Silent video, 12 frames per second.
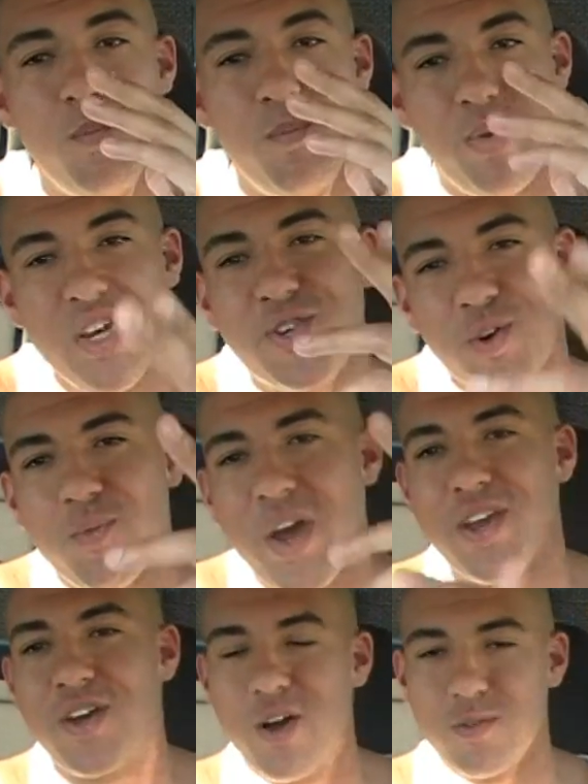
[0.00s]
Be sure and
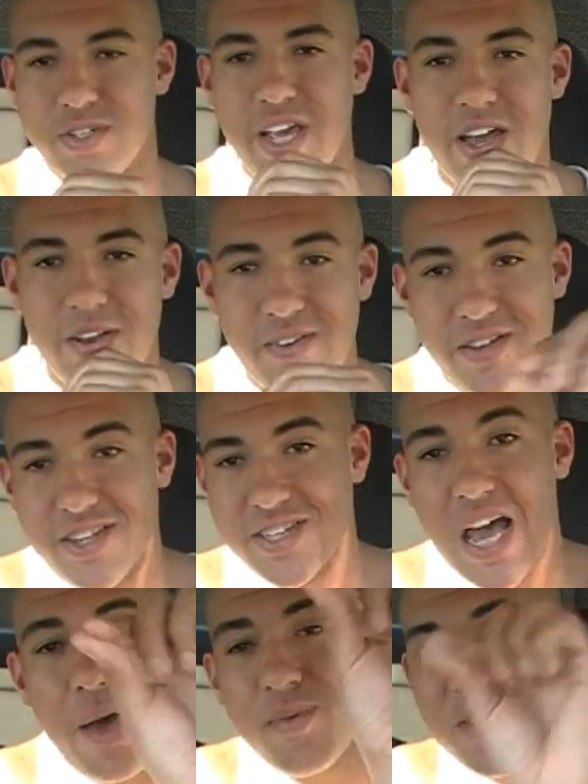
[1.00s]
write your goals down. At the
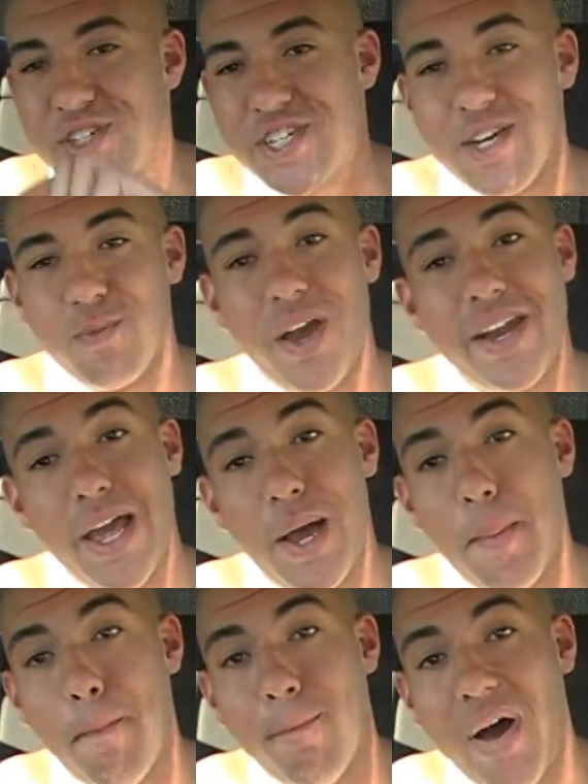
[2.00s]
top of your sheet, write
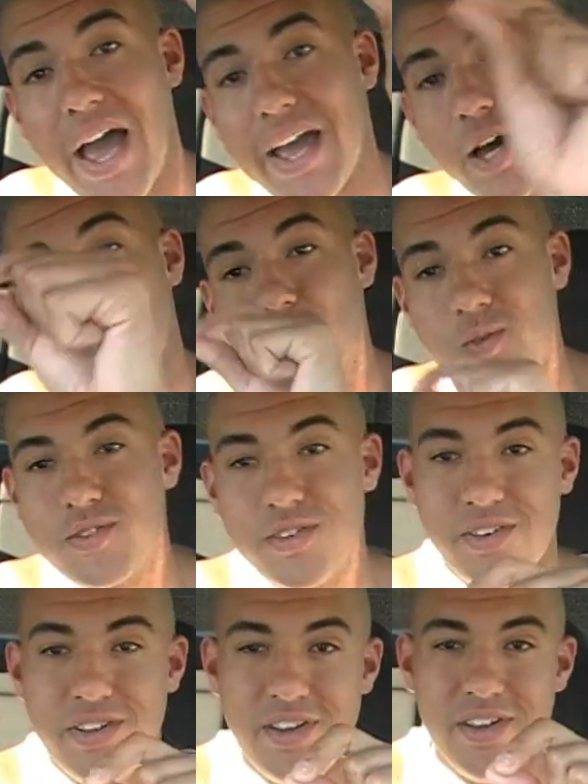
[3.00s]
down my goals.
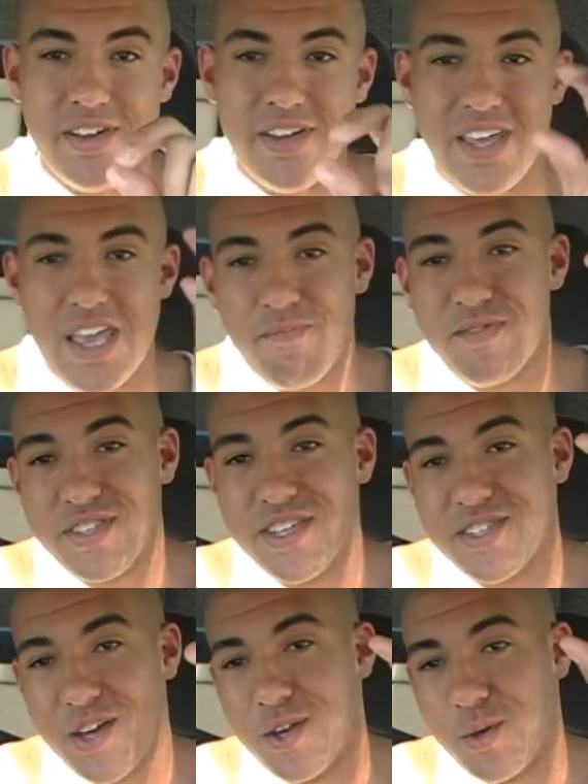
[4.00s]

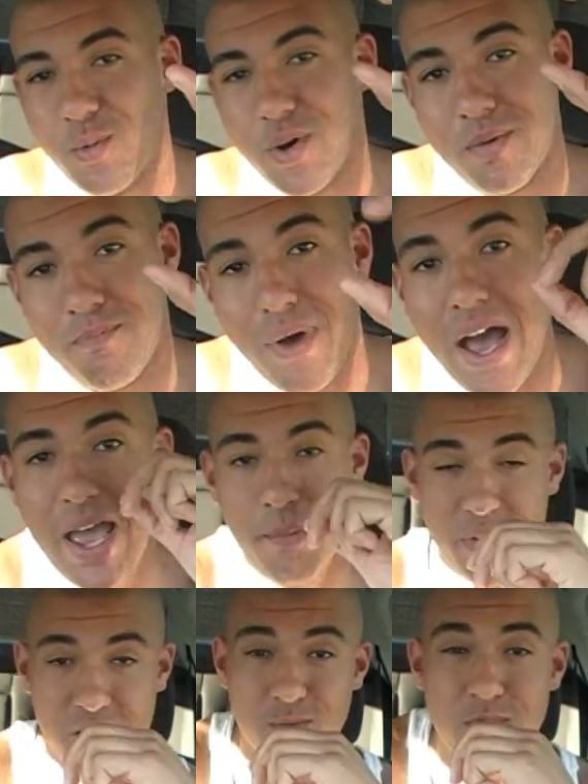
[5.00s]
Emphasis on the word mine.
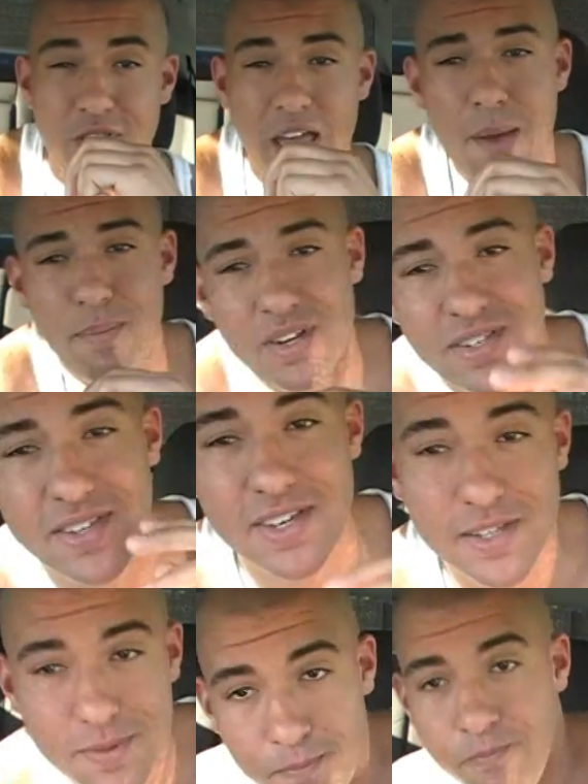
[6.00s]
Because what's going to happen is
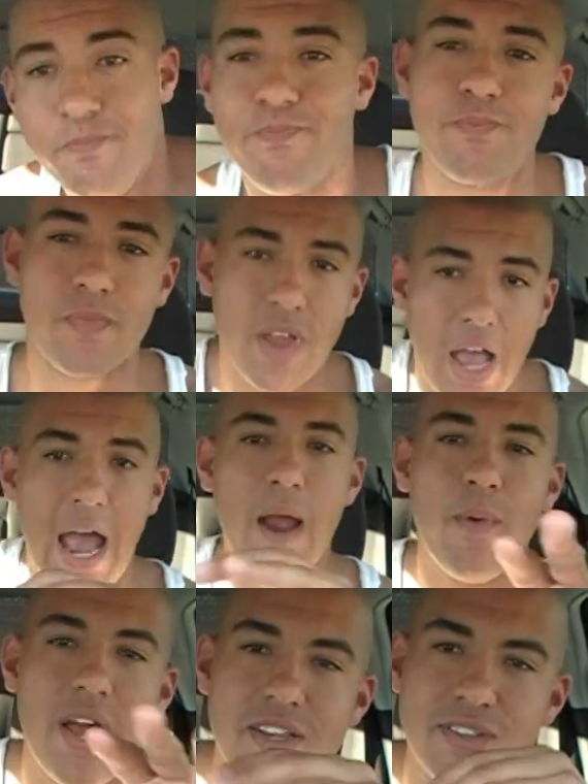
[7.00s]
this. I
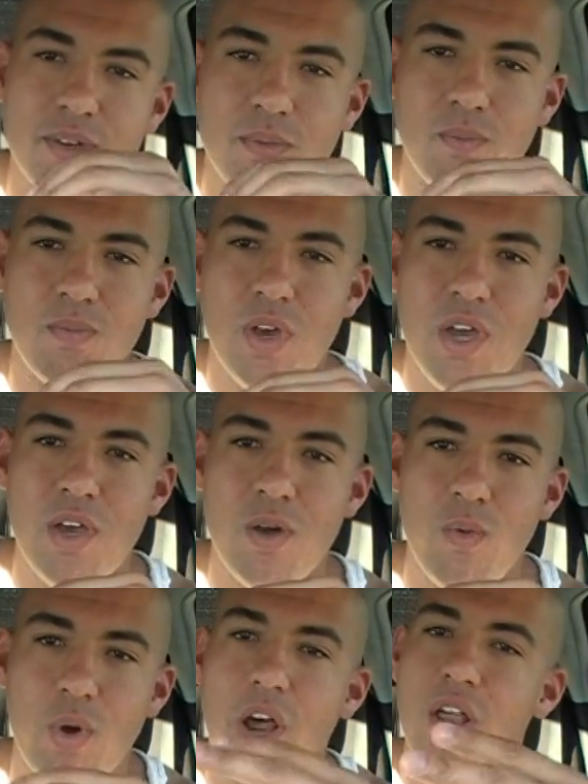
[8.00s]
write some
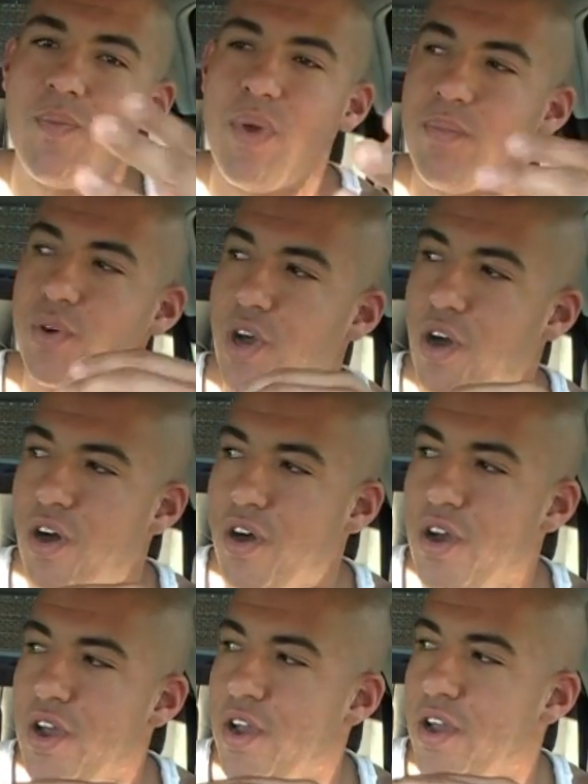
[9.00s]
what other people
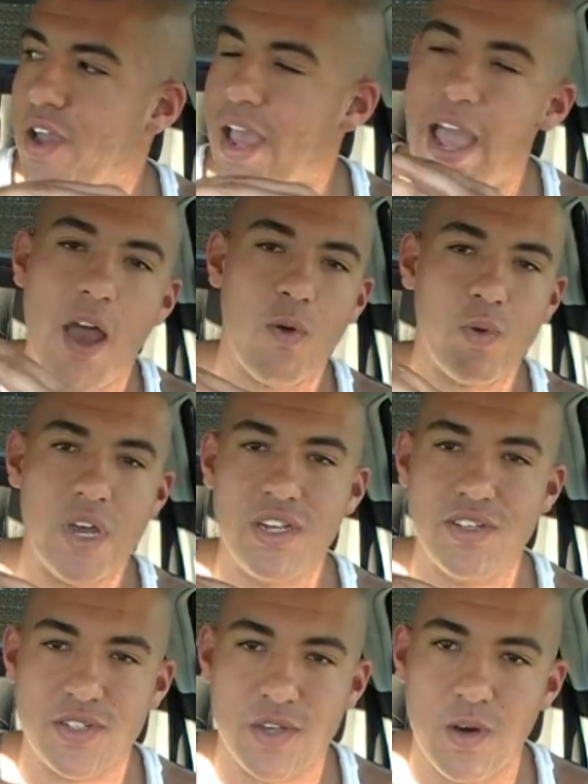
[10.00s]
call
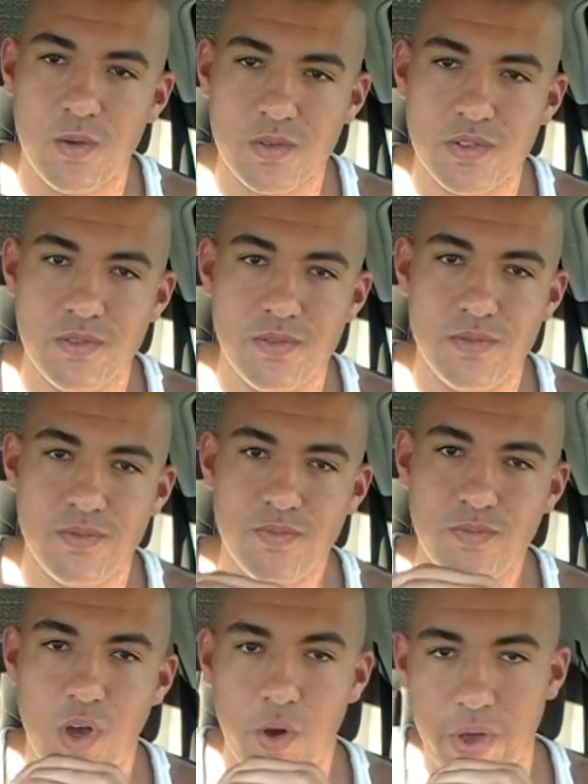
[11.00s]
outrageous goals.
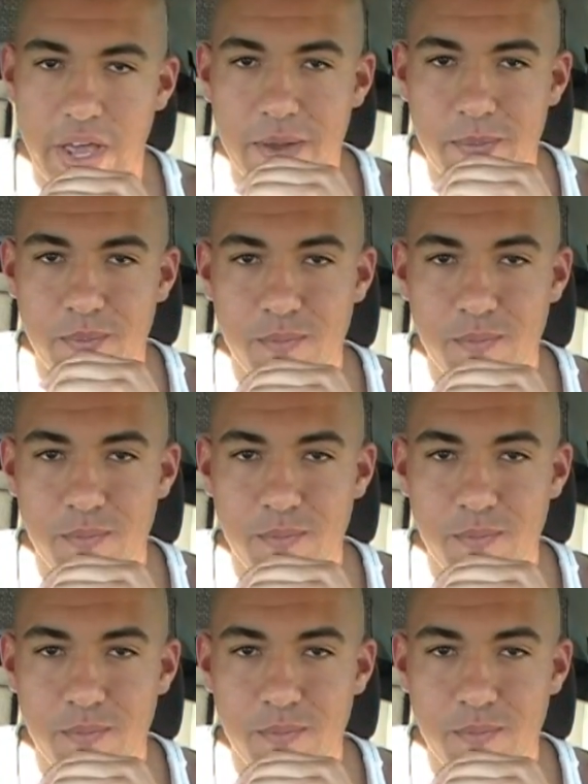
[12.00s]
Okay?